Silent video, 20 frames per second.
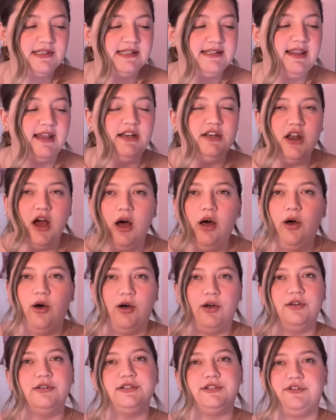is that not
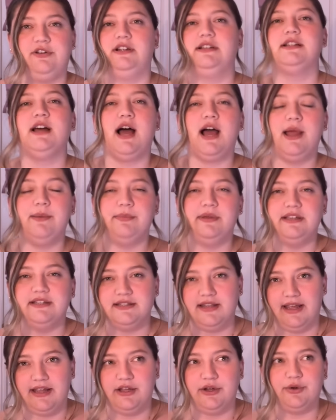all screen time
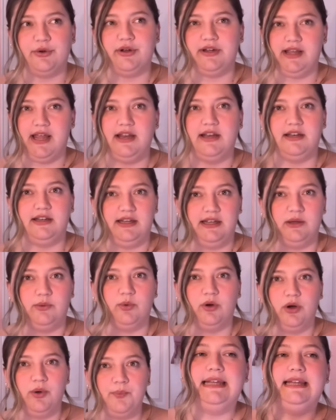is like created
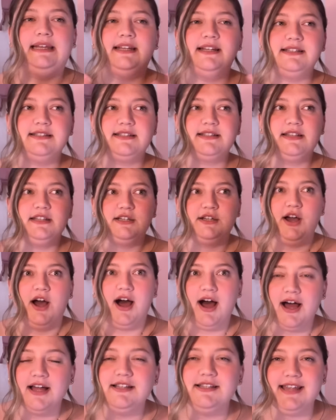equal. It is the
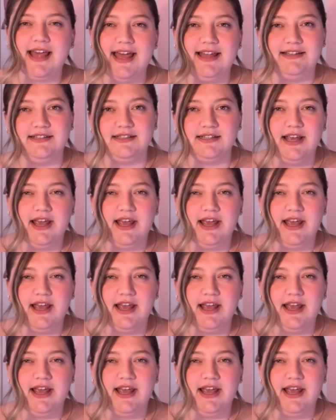content